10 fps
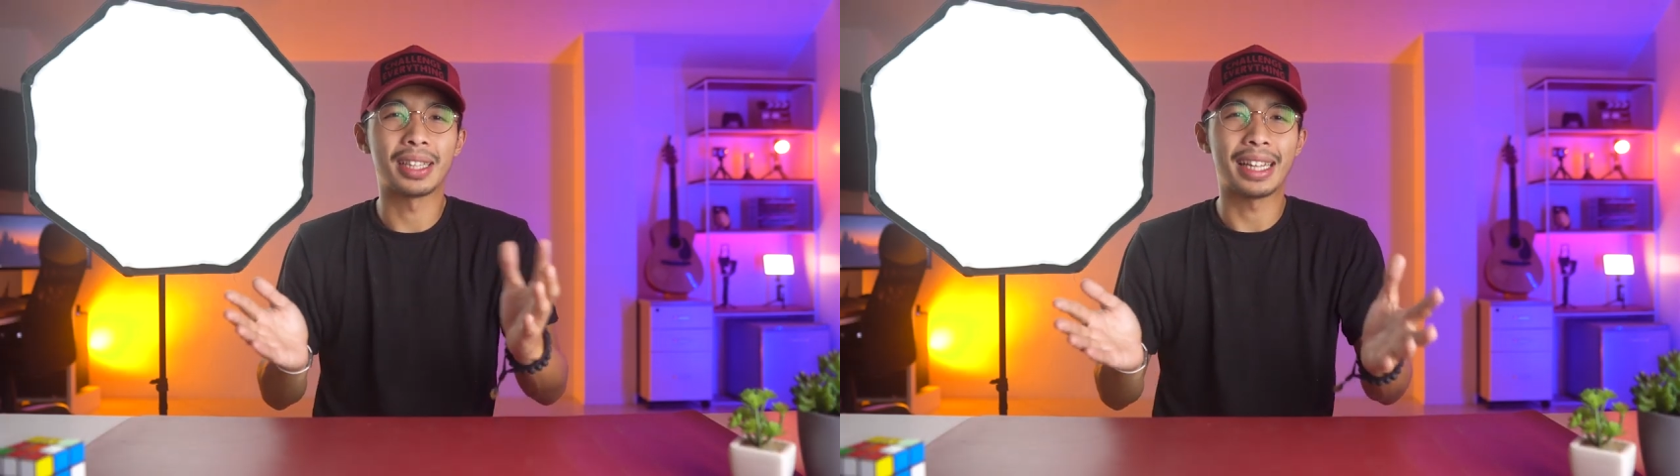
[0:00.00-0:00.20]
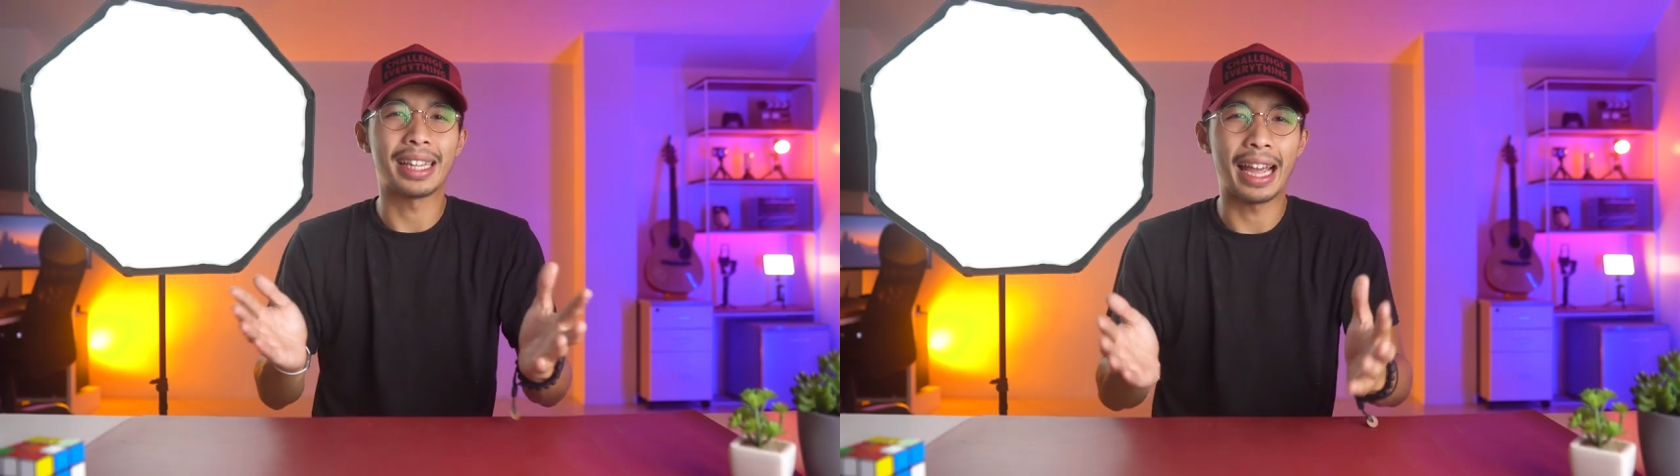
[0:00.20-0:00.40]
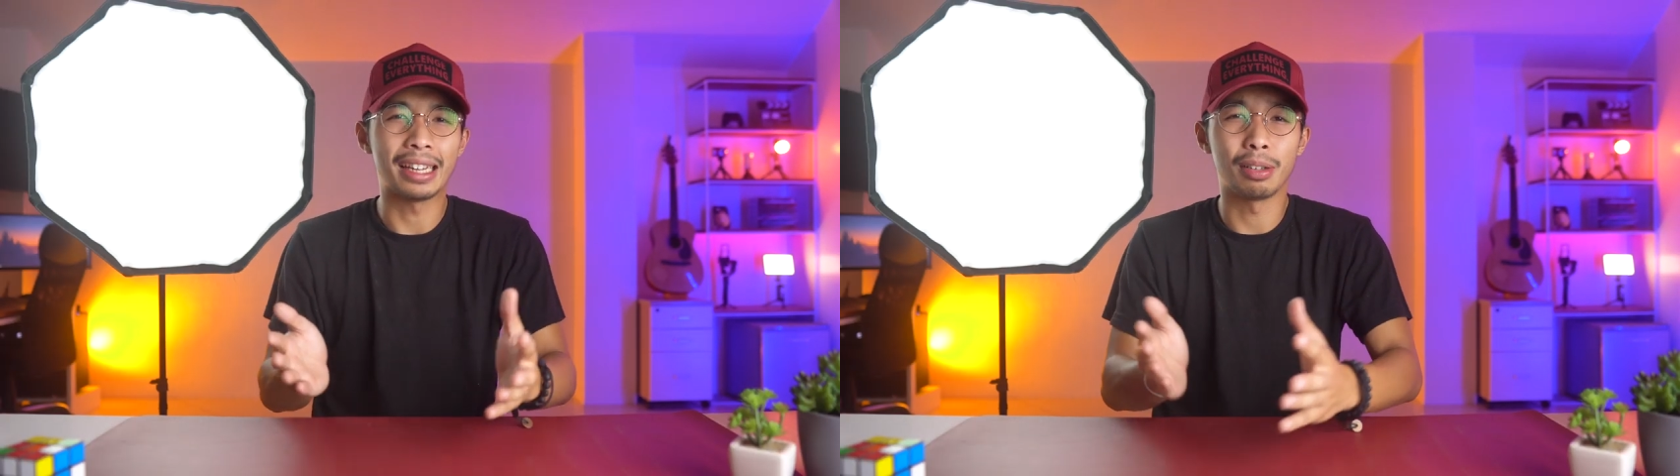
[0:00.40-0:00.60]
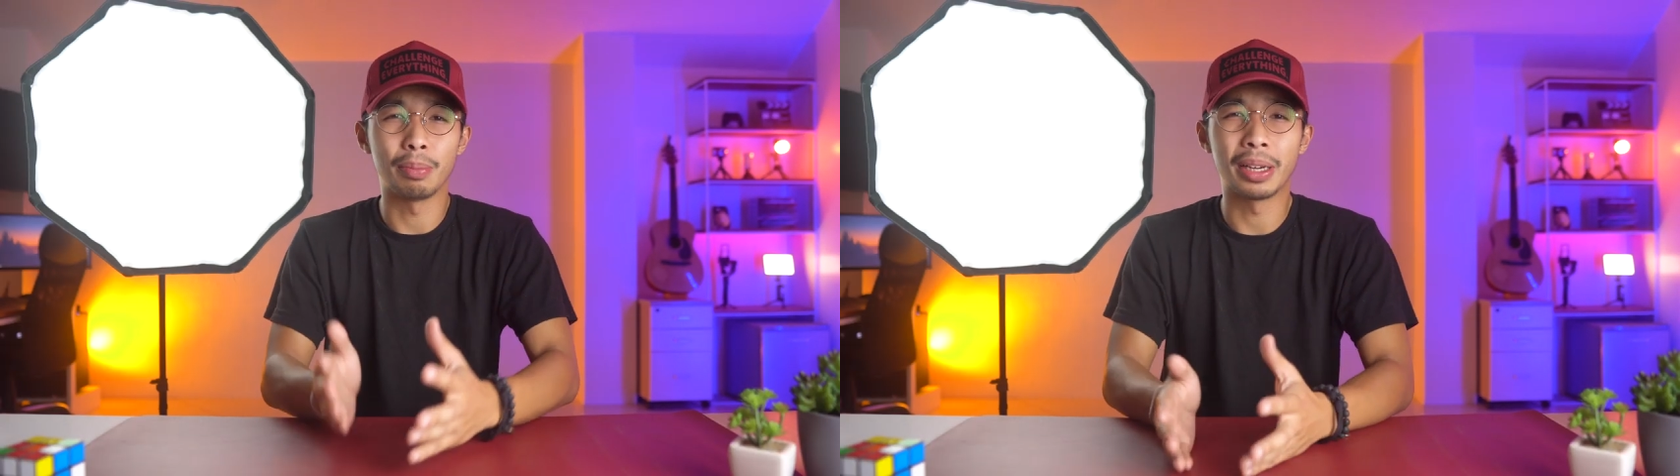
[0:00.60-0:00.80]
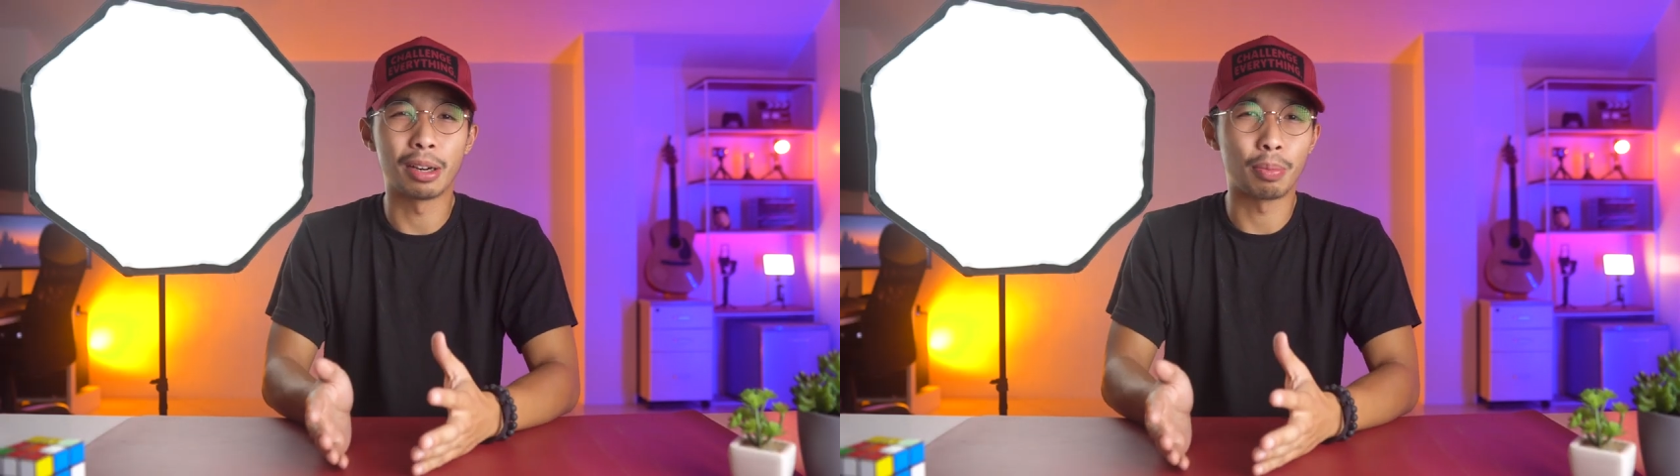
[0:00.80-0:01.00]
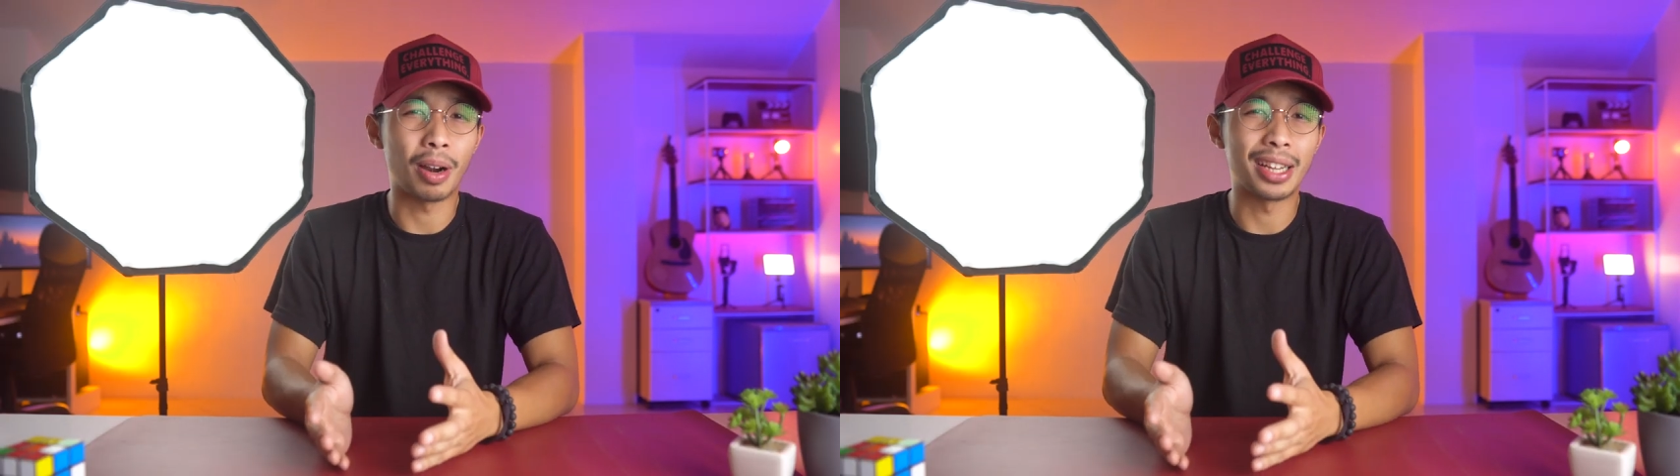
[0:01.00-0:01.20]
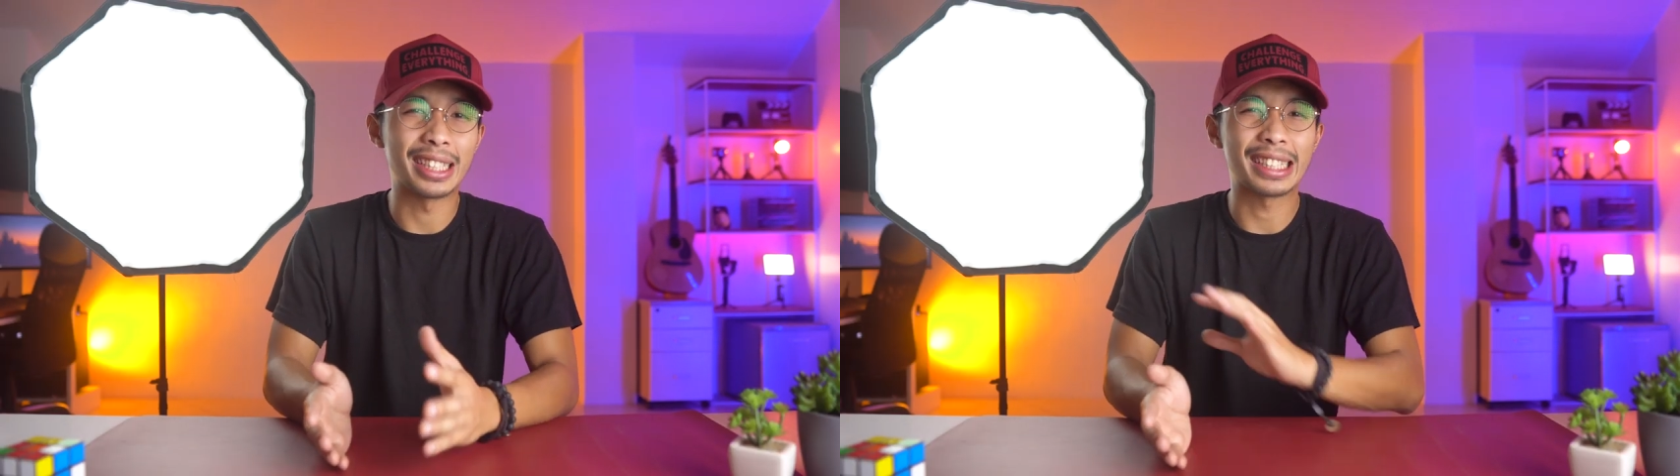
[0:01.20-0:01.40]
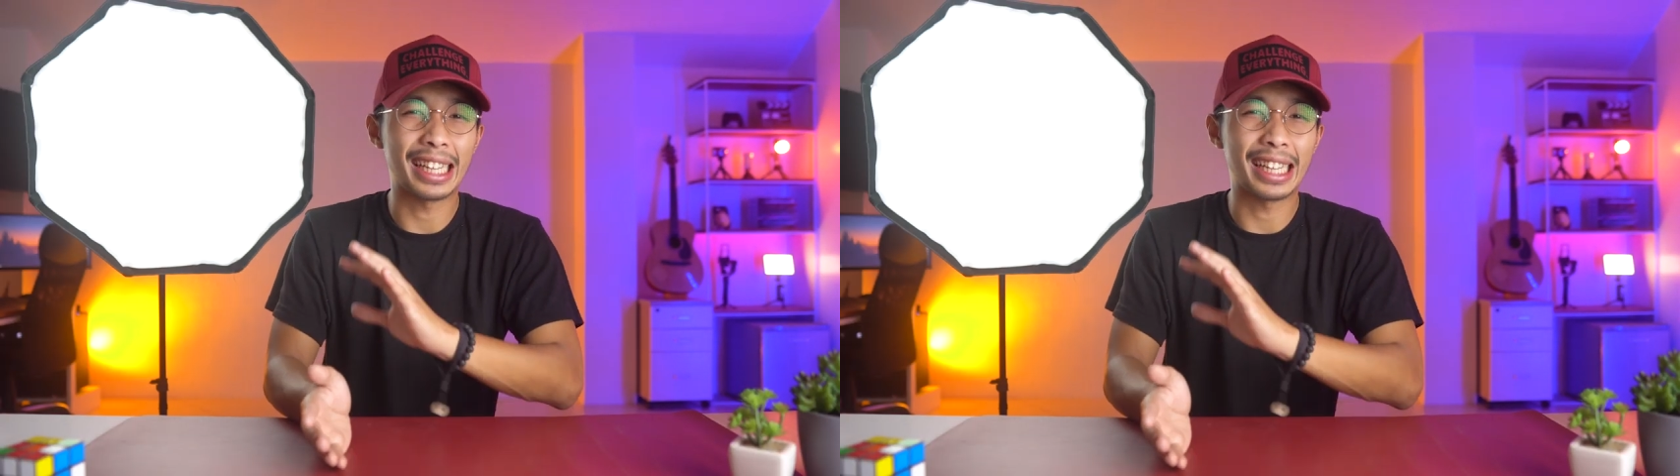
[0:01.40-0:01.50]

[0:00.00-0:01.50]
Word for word: that handle bigger projects,